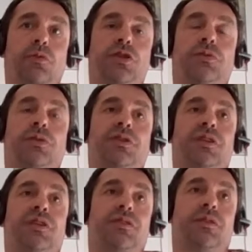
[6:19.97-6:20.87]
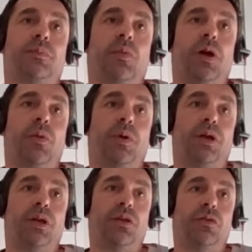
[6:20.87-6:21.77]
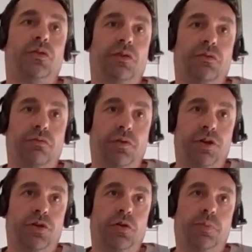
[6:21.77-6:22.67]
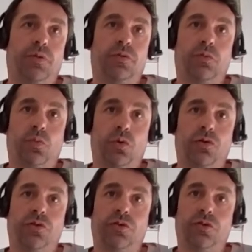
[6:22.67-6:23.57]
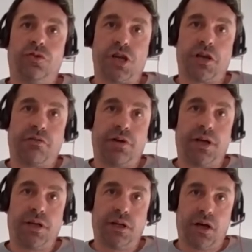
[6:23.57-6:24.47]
to a system where we're using renewables and water to generate